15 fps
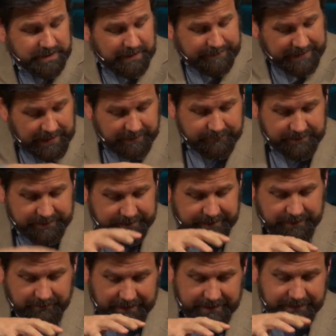I mean, I was,
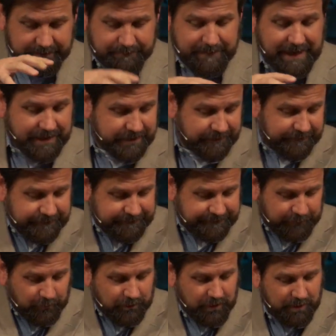you know, had this massive
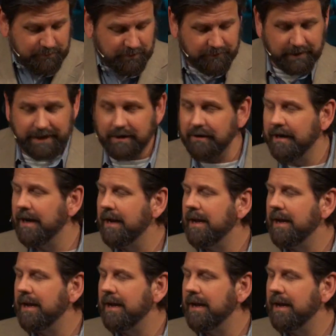forearm over here.